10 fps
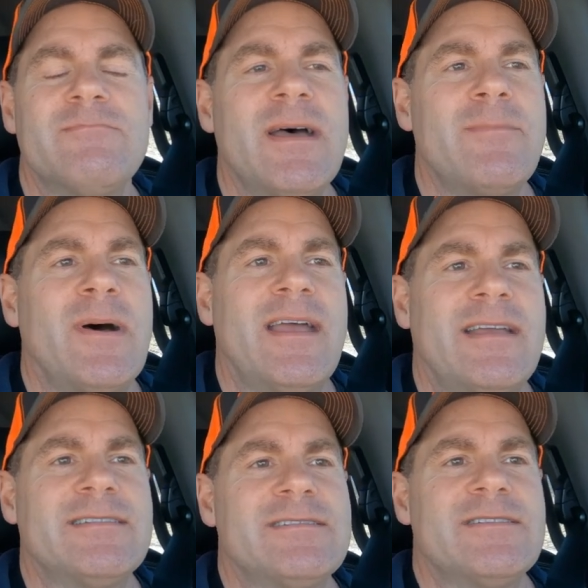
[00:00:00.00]
my
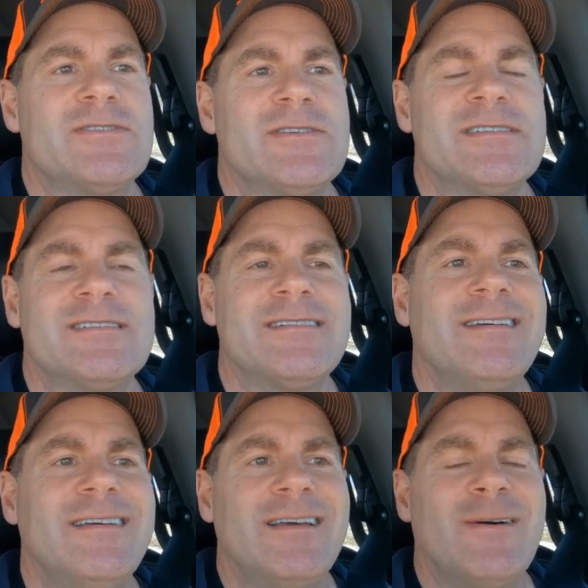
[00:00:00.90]
buying decisions
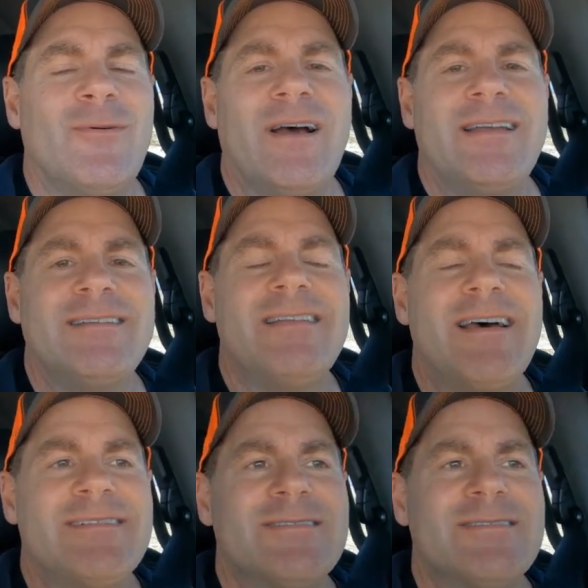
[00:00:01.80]
and why I did that.